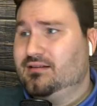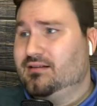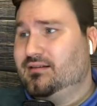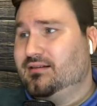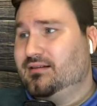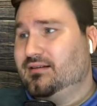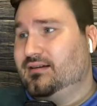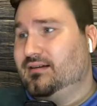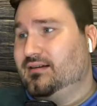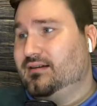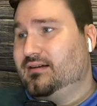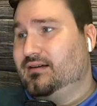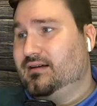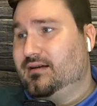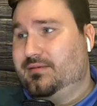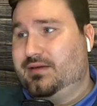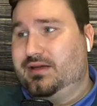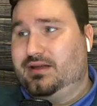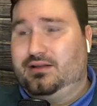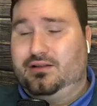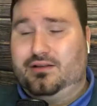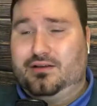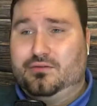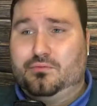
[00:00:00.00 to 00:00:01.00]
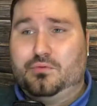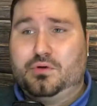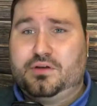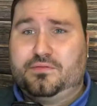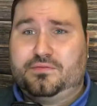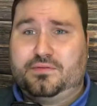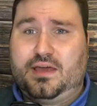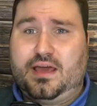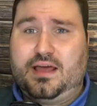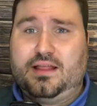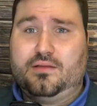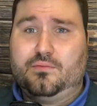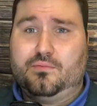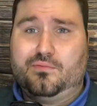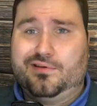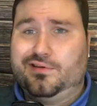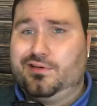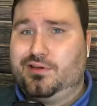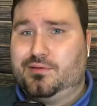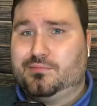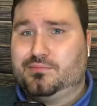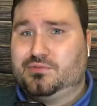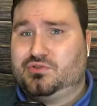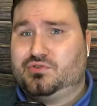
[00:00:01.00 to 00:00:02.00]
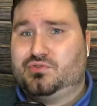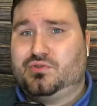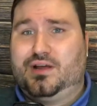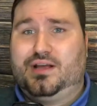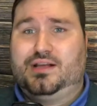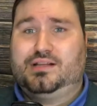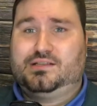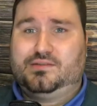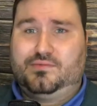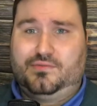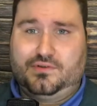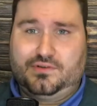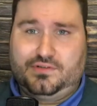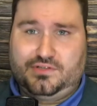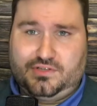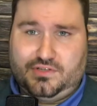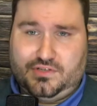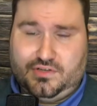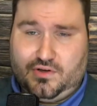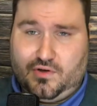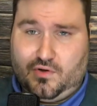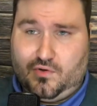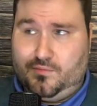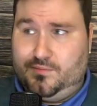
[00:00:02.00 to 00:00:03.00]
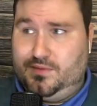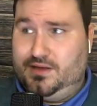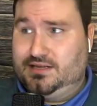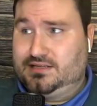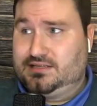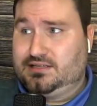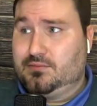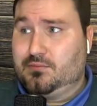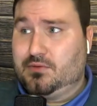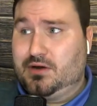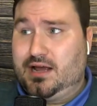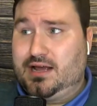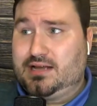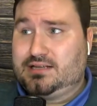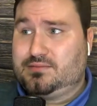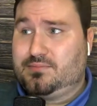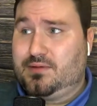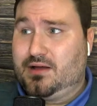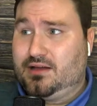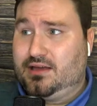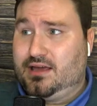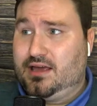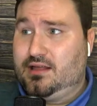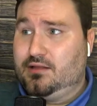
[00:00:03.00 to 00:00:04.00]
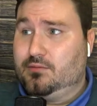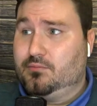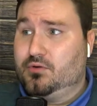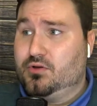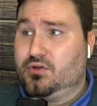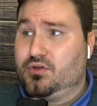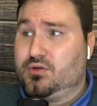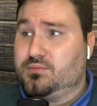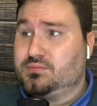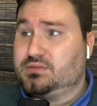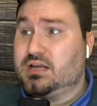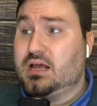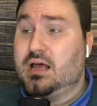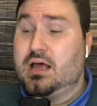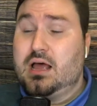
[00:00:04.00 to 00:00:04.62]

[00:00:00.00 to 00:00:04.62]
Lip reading: Look, what if Caleb Williams transfers to Ole Miss? Someone asked about Caleb Williams.